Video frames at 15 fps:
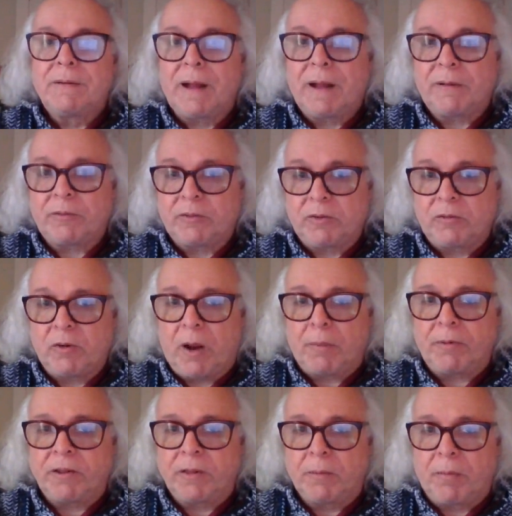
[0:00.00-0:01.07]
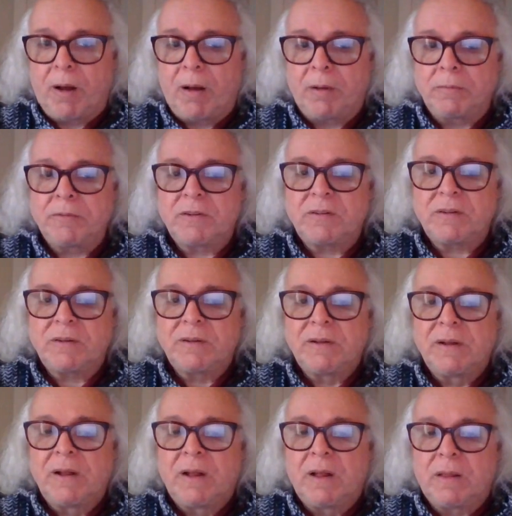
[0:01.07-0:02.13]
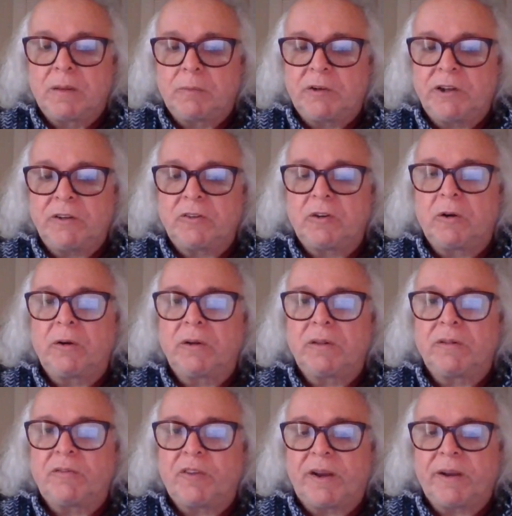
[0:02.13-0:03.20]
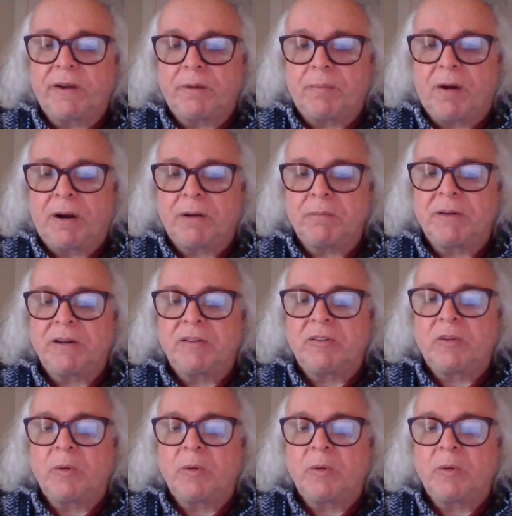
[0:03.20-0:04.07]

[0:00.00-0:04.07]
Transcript: After dropping the bombs, the police ordered the fire department